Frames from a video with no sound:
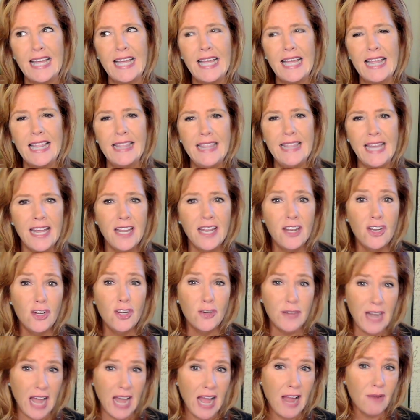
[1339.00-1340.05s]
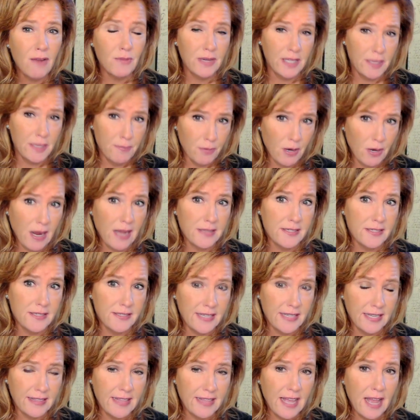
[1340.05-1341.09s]
then you're not really
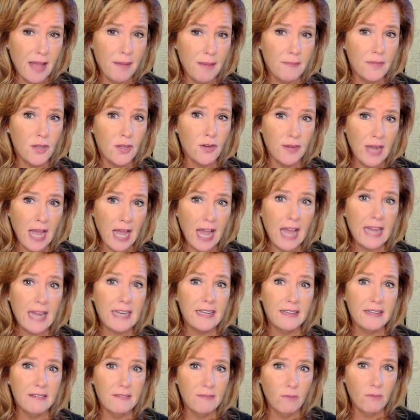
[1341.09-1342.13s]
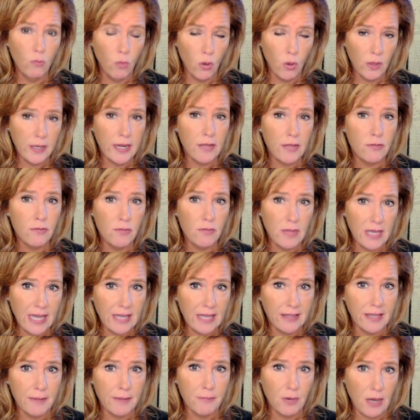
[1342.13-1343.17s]
processing them. You're not working through the
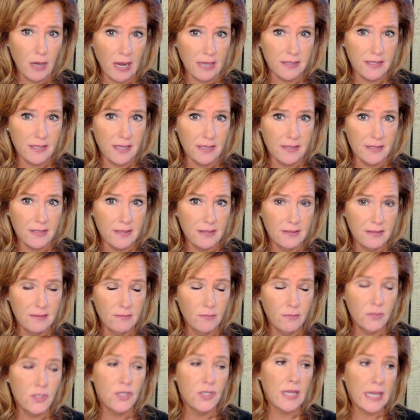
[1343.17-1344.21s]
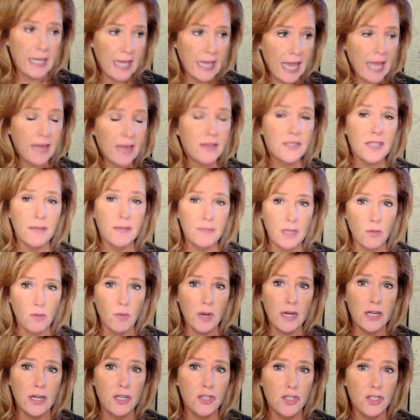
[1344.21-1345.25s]
healing process, which is, again, is something we're
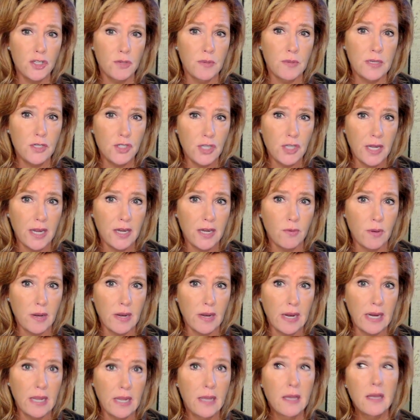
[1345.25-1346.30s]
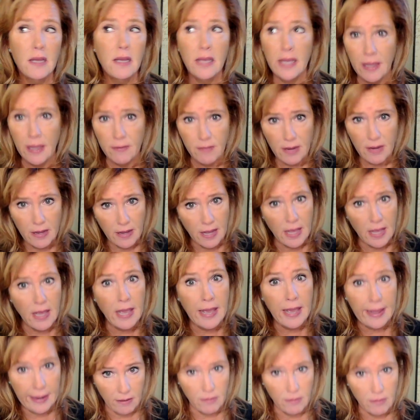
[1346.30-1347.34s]
going to do in January and
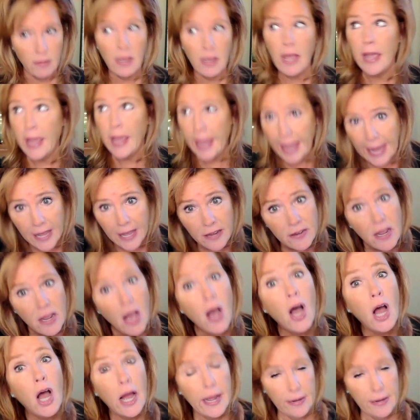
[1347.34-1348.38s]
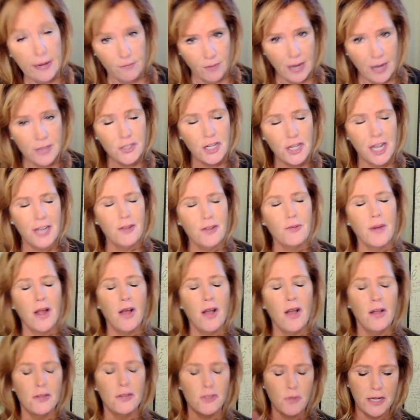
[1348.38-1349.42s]
on, right? January,
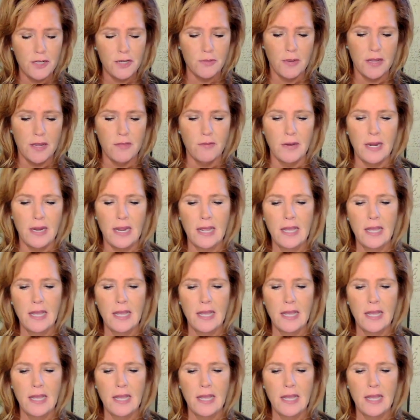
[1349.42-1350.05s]
all 2023.